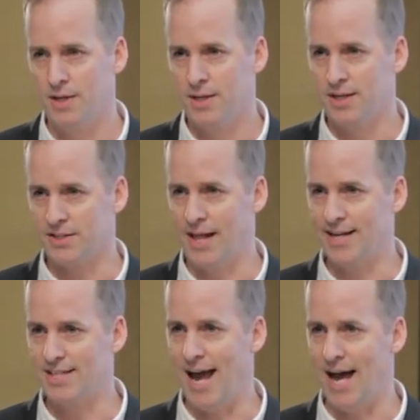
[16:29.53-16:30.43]
is I
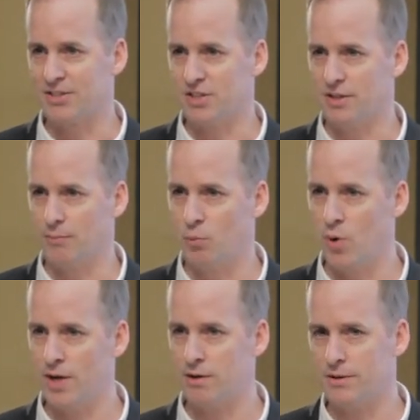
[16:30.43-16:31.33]
like to ask them,
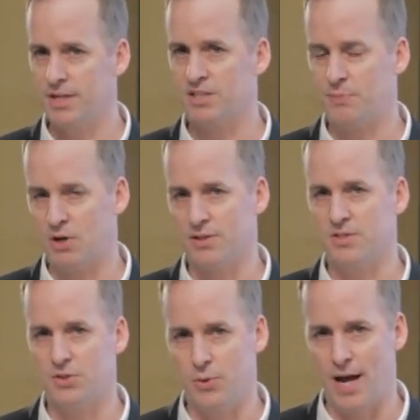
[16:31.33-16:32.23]
what are the
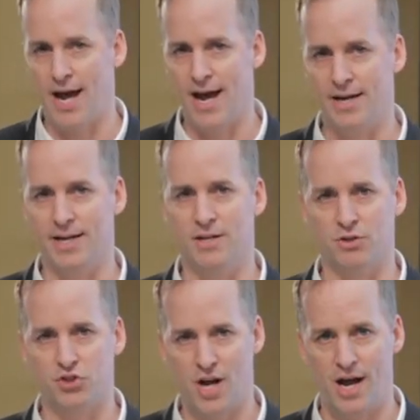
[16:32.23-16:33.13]
experiences you had in your
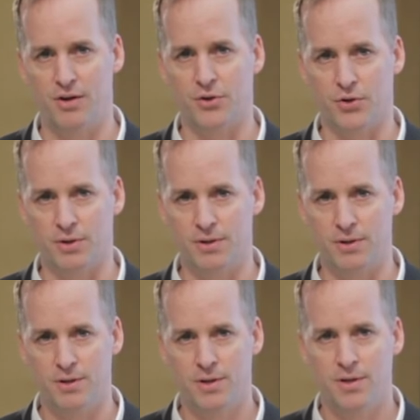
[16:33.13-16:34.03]
childhood
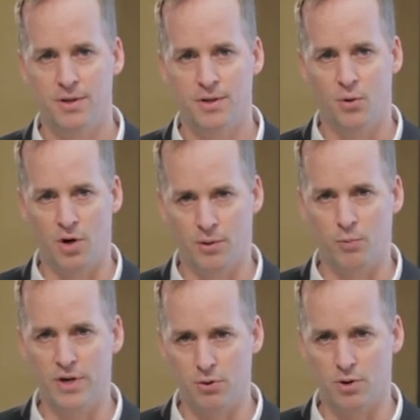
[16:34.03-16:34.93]
or
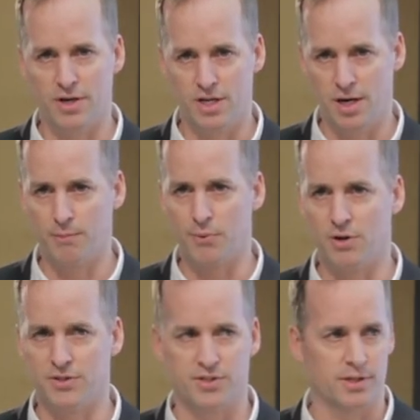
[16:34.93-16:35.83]
when you were a young
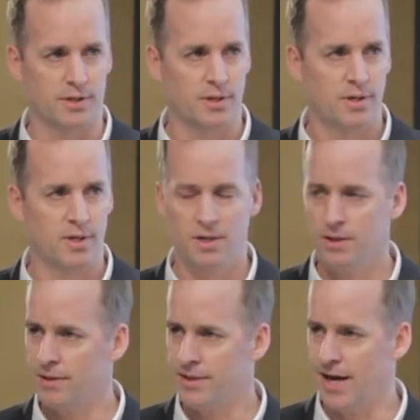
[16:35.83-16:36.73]
person
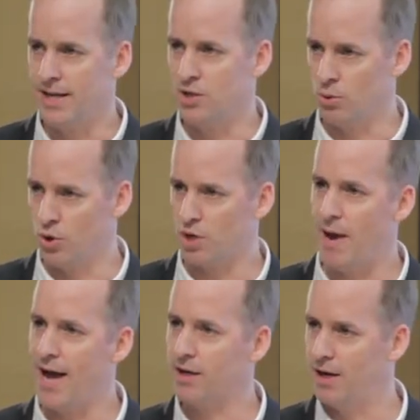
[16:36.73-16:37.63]
that you look
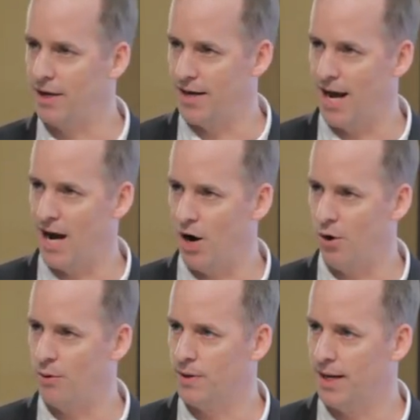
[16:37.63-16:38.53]
back on
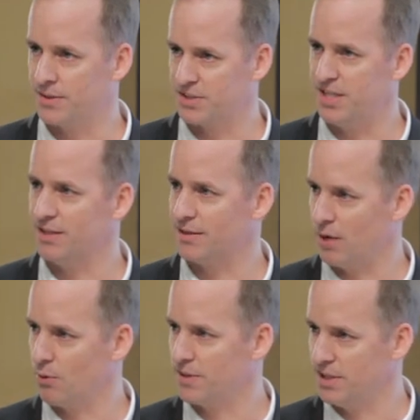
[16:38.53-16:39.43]
now and see that
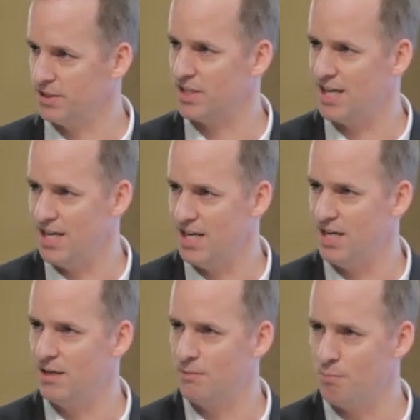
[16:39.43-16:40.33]
there were these
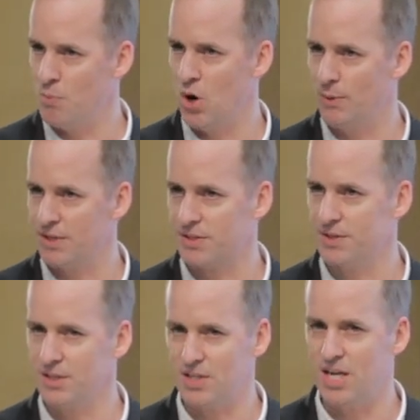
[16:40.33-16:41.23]
key moments and
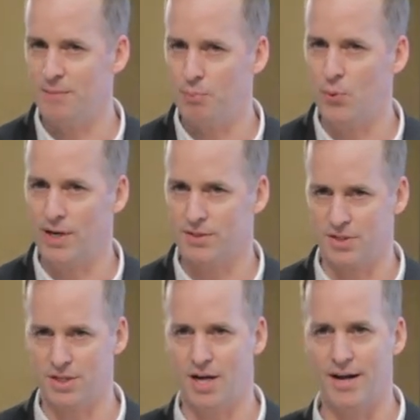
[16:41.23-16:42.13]
these key points
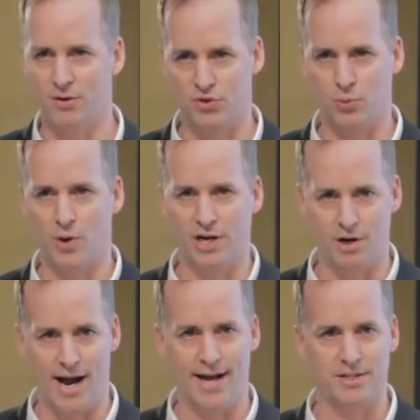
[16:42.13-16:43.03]
that got you to where
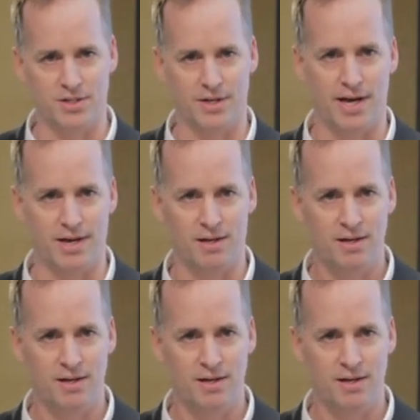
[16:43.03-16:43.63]
you're at today?